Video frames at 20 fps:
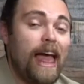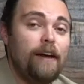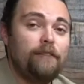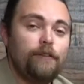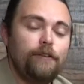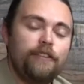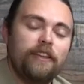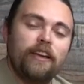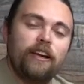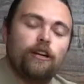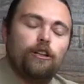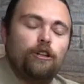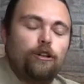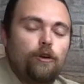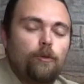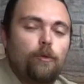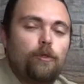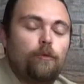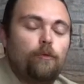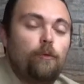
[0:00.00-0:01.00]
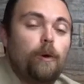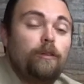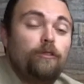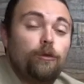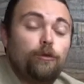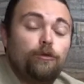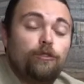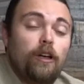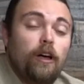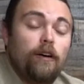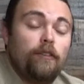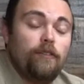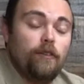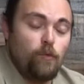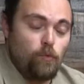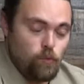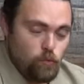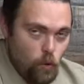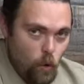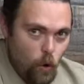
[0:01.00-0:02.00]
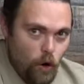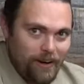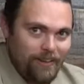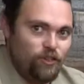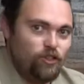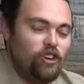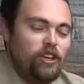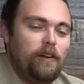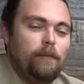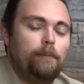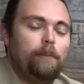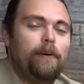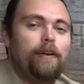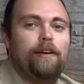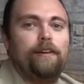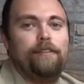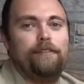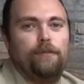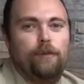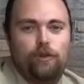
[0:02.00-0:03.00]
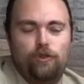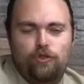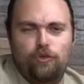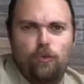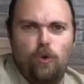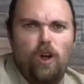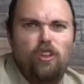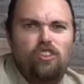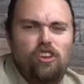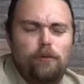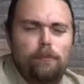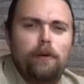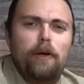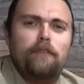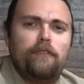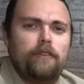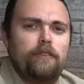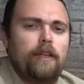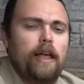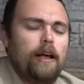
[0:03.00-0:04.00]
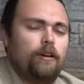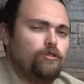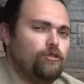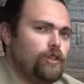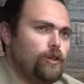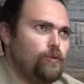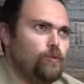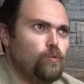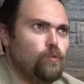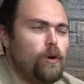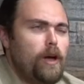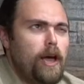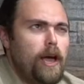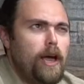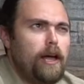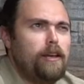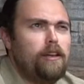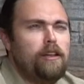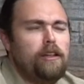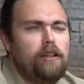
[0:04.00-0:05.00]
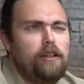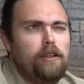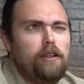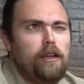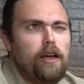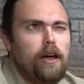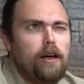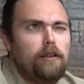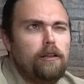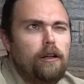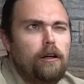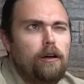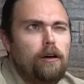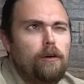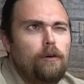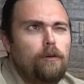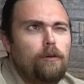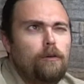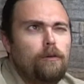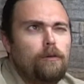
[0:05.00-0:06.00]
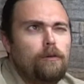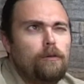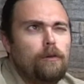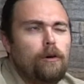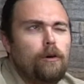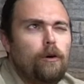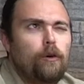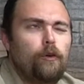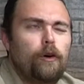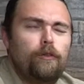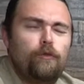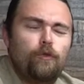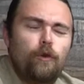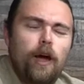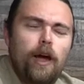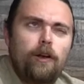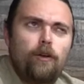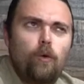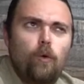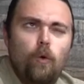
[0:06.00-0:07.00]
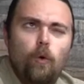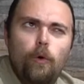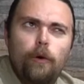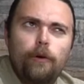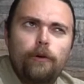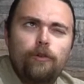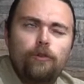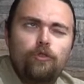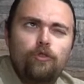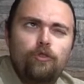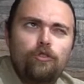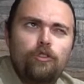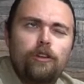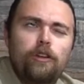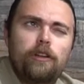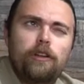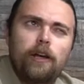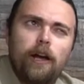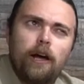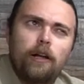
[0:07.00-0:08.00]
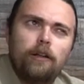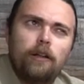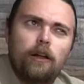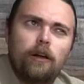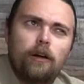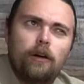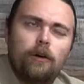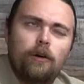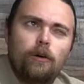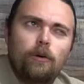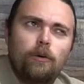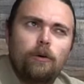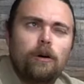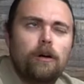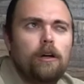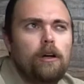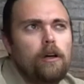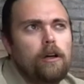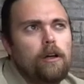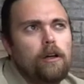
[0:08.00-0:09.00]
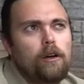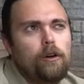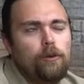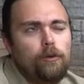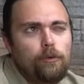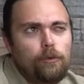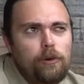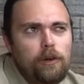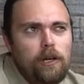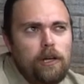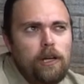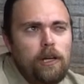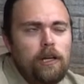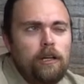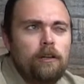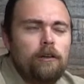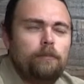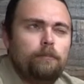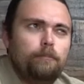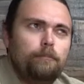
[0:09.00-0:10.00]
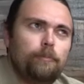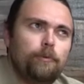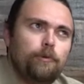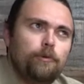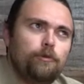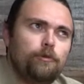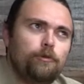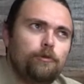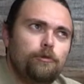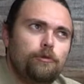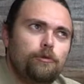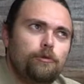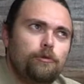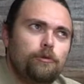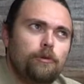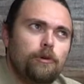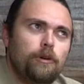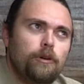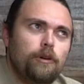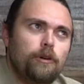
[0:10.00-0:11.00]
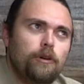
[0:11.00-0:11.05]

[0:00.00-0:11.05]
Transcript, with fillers: everything included with the Wizards of Roy G. Biv, which Roy G. Biv is actually red, yellow, or red, orange, yellow, green, blue,